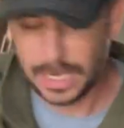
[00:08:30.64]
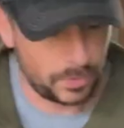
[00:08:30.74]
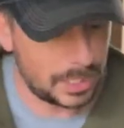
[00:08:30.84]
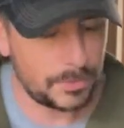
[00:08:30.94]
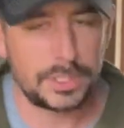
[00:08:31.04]
And
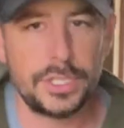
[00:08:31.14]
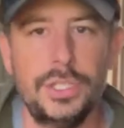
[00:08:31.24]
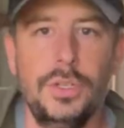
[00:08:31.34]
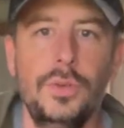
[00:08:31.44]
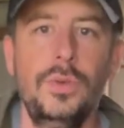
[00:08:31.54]
what I'm gonna
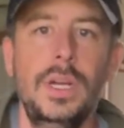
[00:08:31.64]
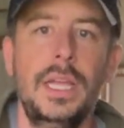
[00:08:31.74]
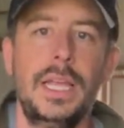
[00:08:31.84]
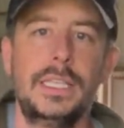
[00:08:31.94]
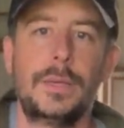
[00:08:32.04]
do
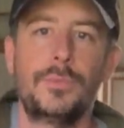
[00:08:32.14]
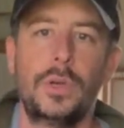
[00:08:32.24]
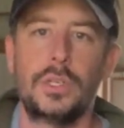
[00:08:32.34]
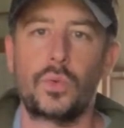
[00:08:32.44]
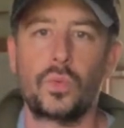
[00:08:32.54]
is I'm
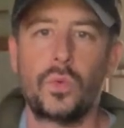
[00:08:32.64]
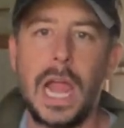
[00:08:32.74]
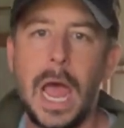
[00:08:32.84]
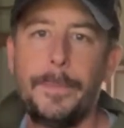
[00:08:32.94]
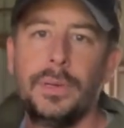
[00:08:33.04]
going to
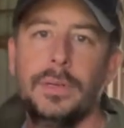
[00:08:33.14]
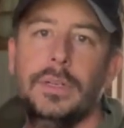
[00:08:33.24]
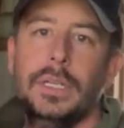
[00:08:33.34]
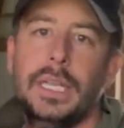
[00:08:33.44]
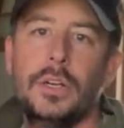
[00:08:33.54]
wrap
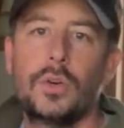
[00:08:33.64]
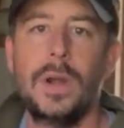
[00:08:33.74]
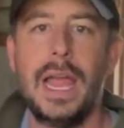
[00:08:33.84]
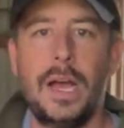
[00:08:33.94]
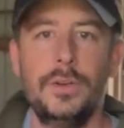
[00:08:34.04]
it
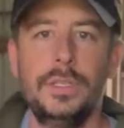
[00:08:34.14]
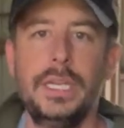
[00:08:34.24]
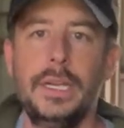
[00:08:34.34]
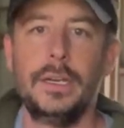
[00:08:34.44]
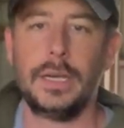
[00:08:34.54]
around
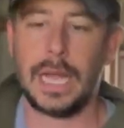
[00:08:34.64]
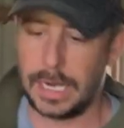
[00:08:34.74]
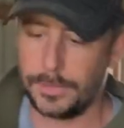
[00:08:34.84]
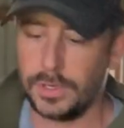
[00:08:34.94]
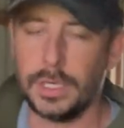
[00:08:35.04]
here
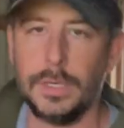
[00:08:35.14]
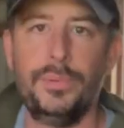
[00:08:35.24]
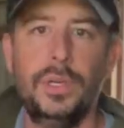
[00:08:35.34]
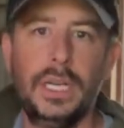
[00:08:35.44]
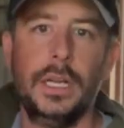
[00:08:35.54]
and I'm gonna
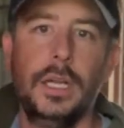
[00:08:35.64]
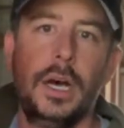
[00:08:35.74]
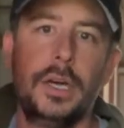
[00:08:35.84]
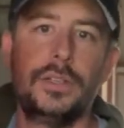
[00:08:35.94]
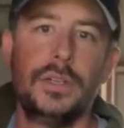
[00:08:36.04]
put it
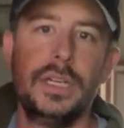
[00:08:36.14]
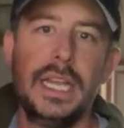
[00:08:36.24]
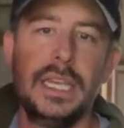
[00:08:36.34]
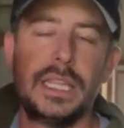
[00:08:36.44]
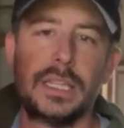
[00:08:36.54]

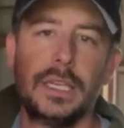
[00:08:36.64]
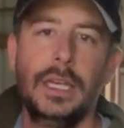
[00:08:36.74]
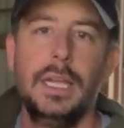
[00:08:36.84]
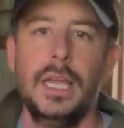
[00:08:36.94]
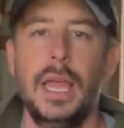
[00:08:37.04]
underneath
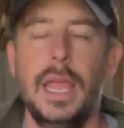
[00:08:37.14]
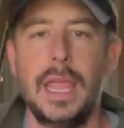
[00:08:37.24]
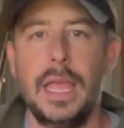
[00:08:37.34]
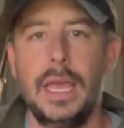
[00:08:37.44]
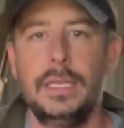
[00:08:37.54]

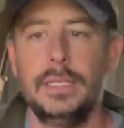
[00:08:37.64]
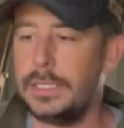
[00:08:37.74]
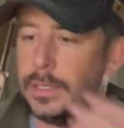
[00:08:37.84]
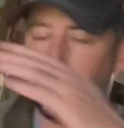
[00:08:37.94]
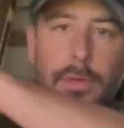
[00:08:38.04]

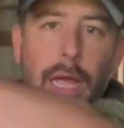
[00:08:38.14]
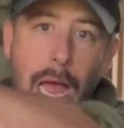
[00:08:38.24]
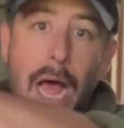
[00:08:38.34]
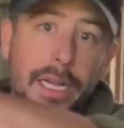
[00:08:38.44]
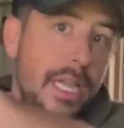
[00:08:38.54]
and
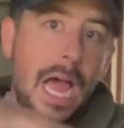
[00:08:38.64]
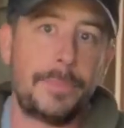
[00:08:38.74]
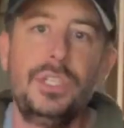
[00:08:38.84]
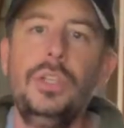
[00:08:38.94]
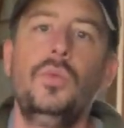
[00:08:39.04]
on
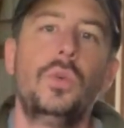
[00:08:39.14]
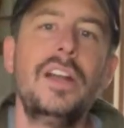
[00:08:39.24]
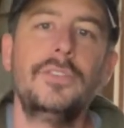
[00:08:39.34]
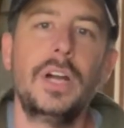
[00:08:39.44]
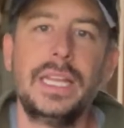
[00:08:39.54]
top too,
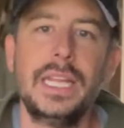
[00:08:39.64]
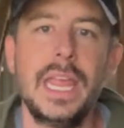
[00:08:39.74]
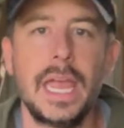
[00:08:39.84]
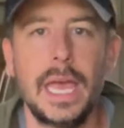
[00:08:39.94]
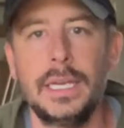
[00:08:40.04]
wherever I
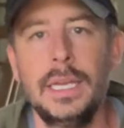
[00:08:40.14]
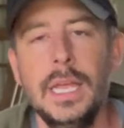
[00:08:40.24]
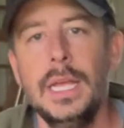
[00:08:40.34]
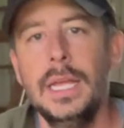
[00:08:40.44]
can,